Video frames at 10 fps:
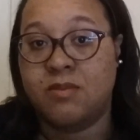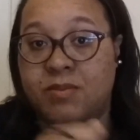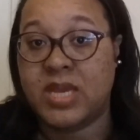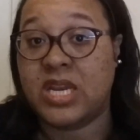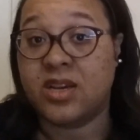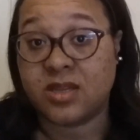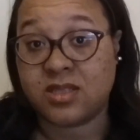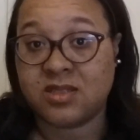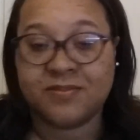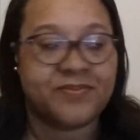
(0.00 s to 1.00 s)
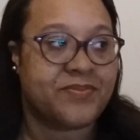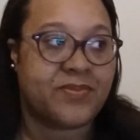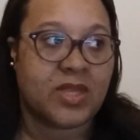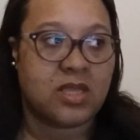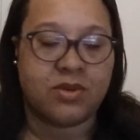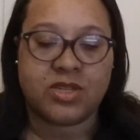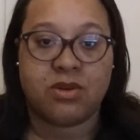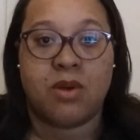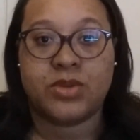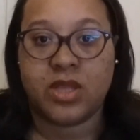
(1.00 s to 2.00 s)
meat hooks. The
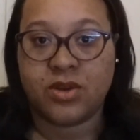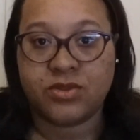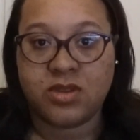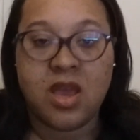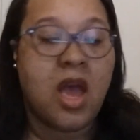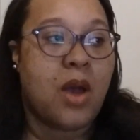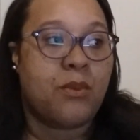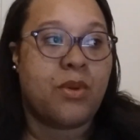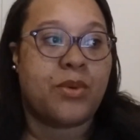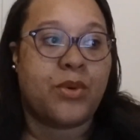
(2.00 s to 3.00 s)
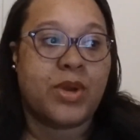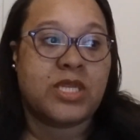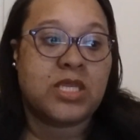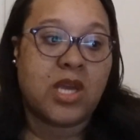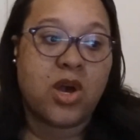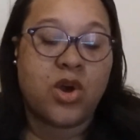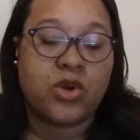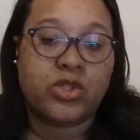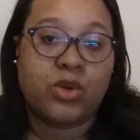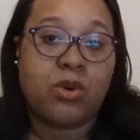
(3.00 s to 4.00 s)
restaurant was closed. We were going to
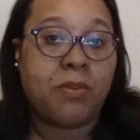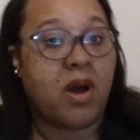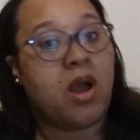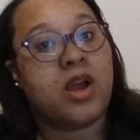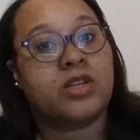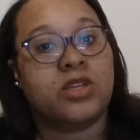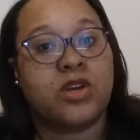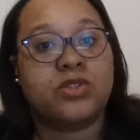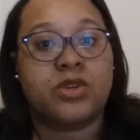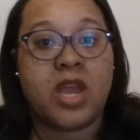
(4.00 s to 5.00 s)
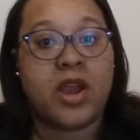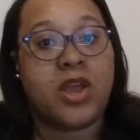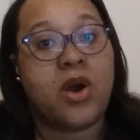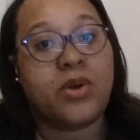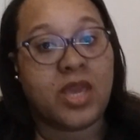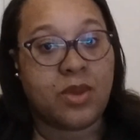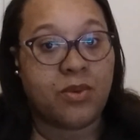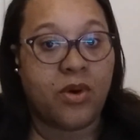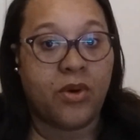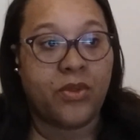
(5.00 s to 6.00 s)
go to a bar to go do karaoke.
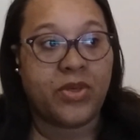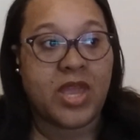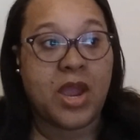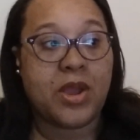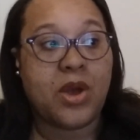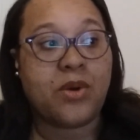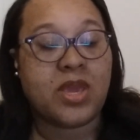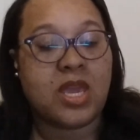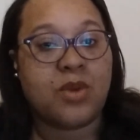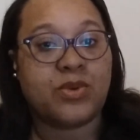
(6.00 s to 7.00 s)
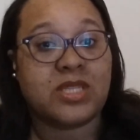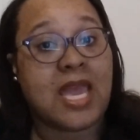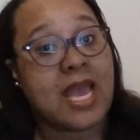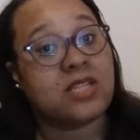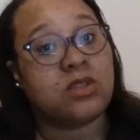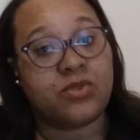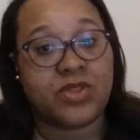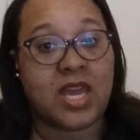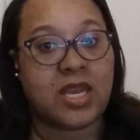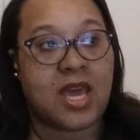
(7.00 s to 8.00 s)
Well, the karaoke was canceled for
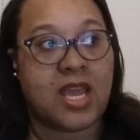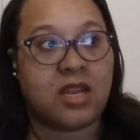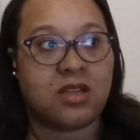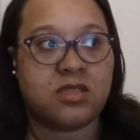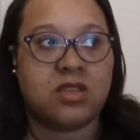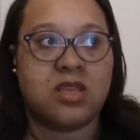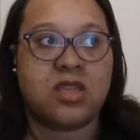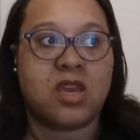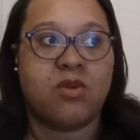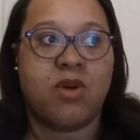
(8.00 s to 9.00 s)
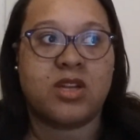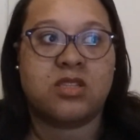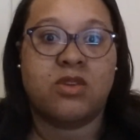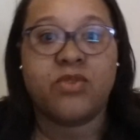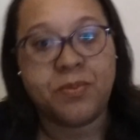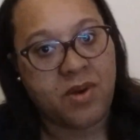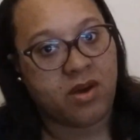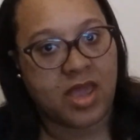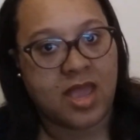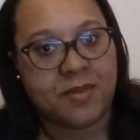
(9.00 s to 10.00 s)
that night so that they could watch the
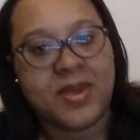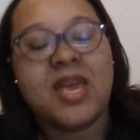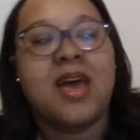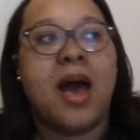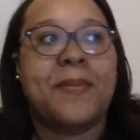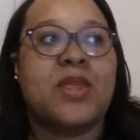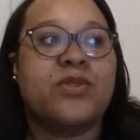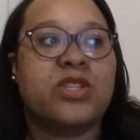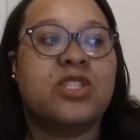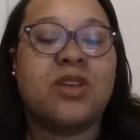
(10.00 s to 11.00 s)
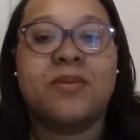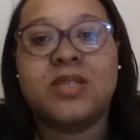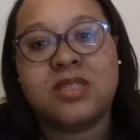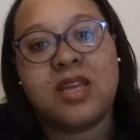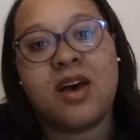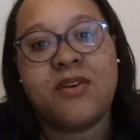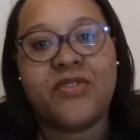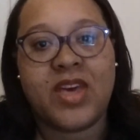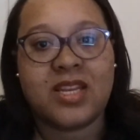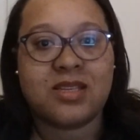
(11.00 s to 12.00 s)
football game. I mean, there was just so much
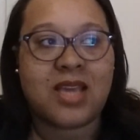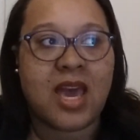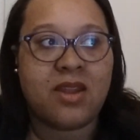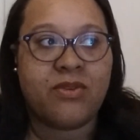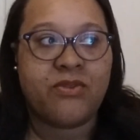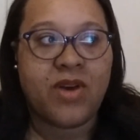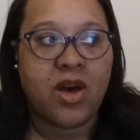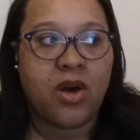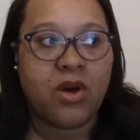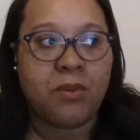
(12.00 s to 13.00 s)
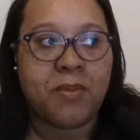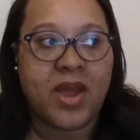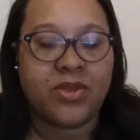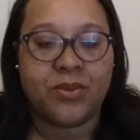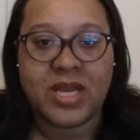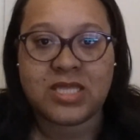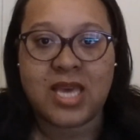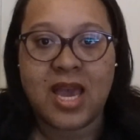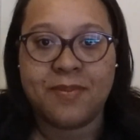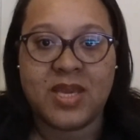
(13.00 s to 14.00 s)
stuff that just kind of fell by the
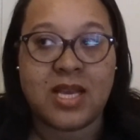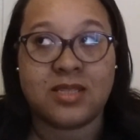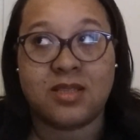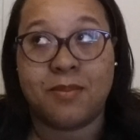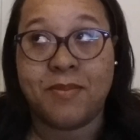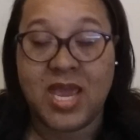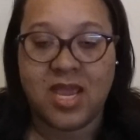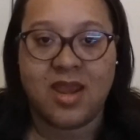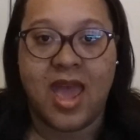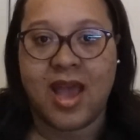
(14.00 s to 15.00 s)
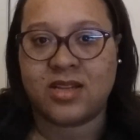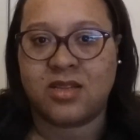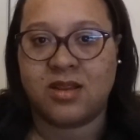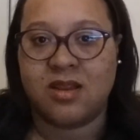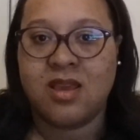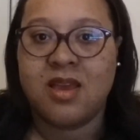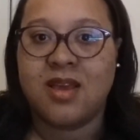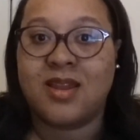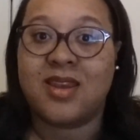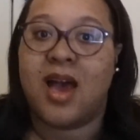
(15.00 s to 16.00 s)
wayside because of the main action
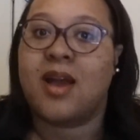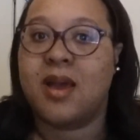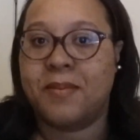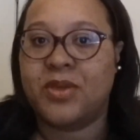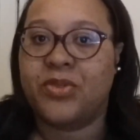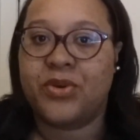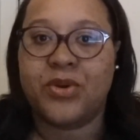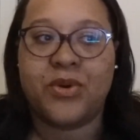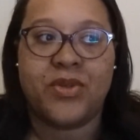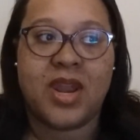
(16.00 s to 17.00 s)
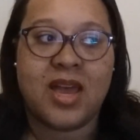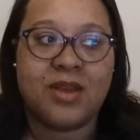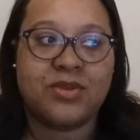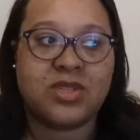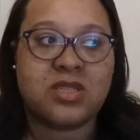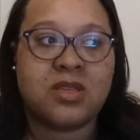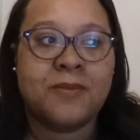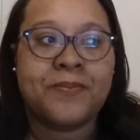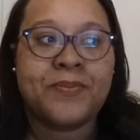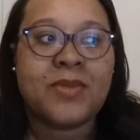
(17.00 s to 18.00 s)
not coming through, that it was
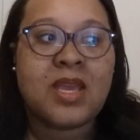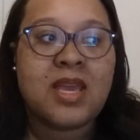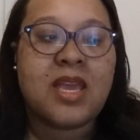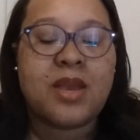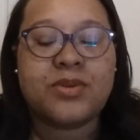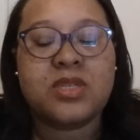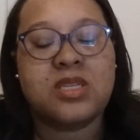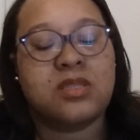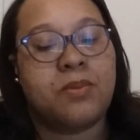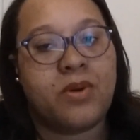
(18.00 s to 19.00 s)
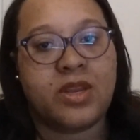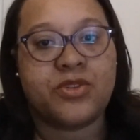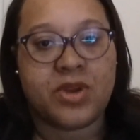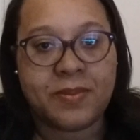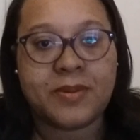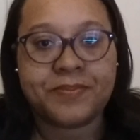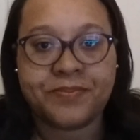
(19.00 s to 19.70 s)
a disappointing trip.